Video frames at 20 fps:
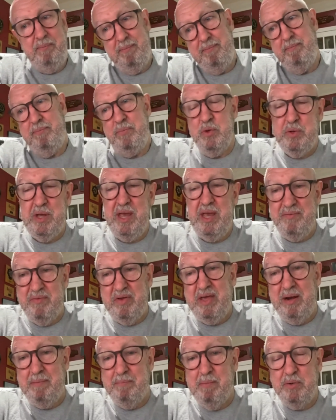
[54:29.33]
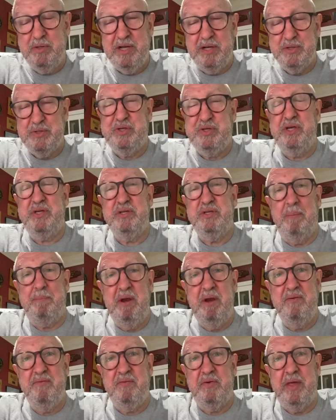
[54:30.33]
you can't even get a Motel 6 up
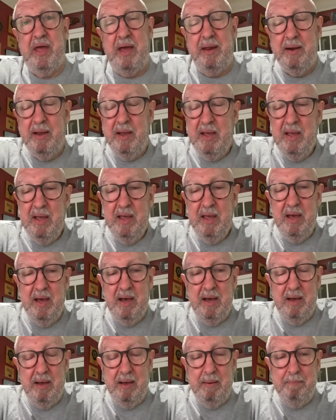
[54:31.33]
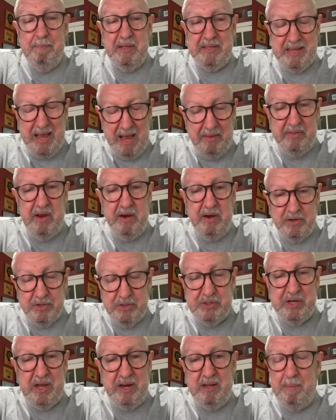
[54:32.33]
here for that. But down there, you're
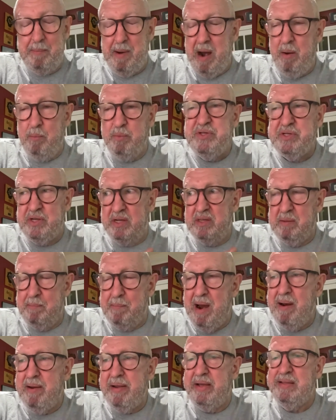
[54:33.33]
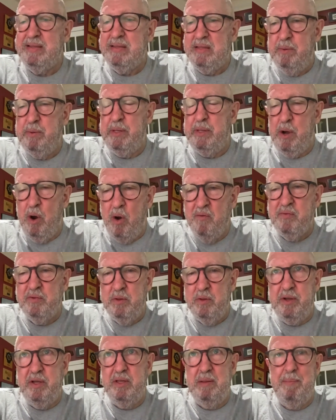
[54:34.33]
staying in the Marriott. We stayed at the Marriott, literally
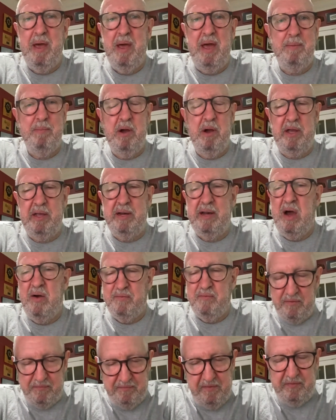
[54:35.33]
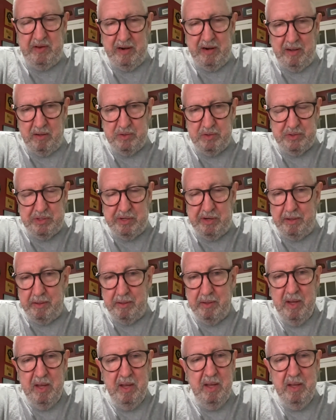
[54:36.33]
overlooking the Panama Canal for $50 a night.
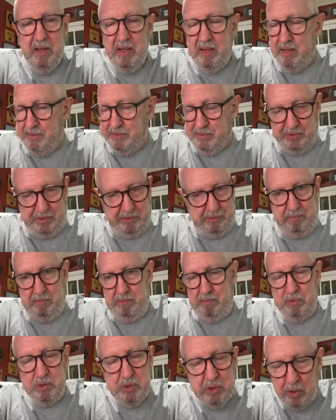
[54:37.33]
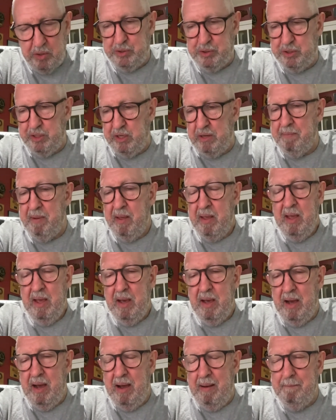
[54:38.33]
It's dirt cheap.
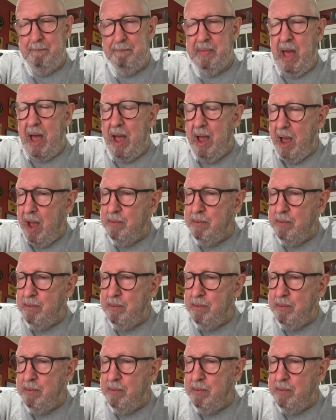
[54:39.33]
I